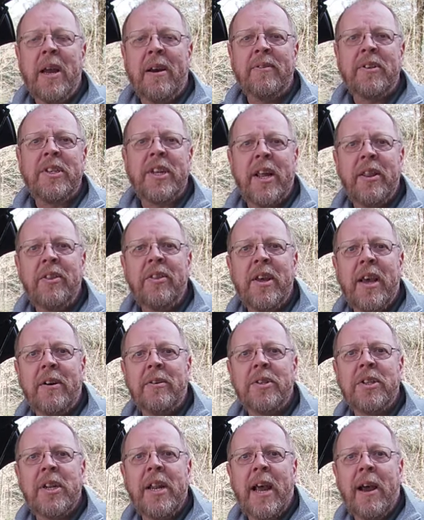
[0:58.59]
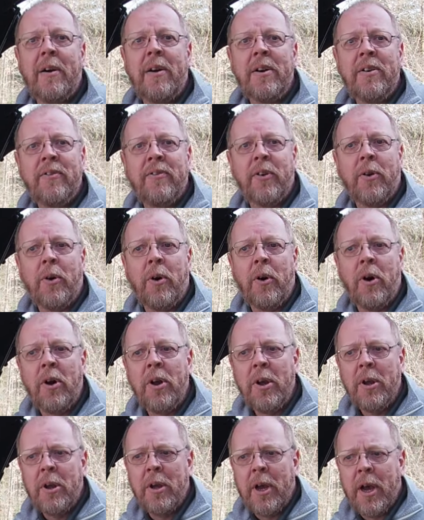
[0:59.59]
We have a 10,000 hour
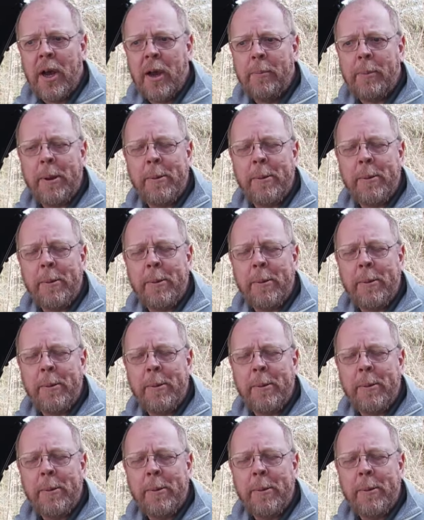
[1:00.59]
for uh,